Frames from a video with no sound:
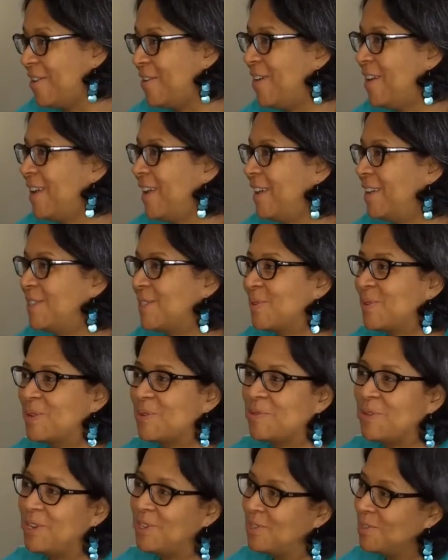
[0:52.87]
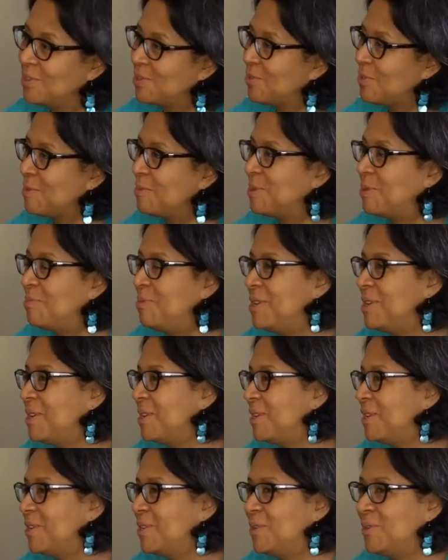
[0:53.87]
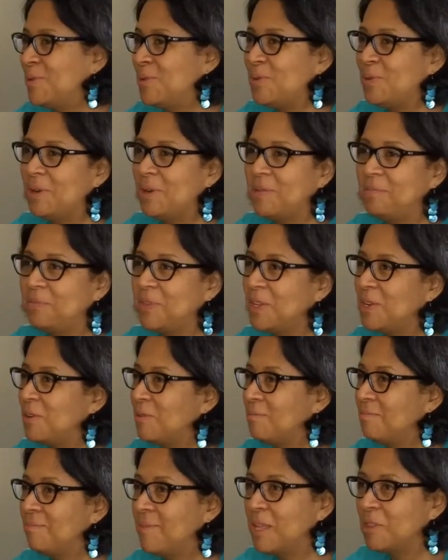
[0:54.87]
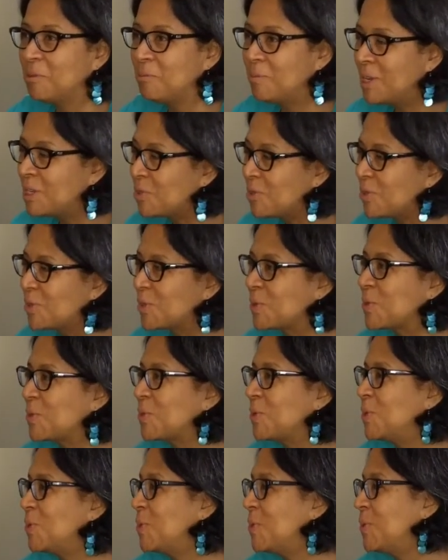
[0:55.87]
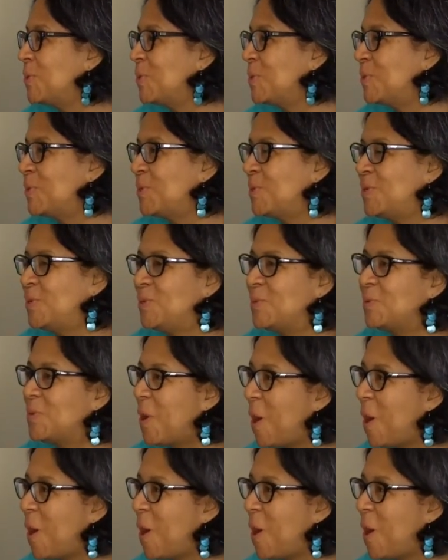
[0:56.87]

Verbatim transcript: Yeah, and yeah. so it ranges from speaking to, you know, elementary school students, to mm-hmm.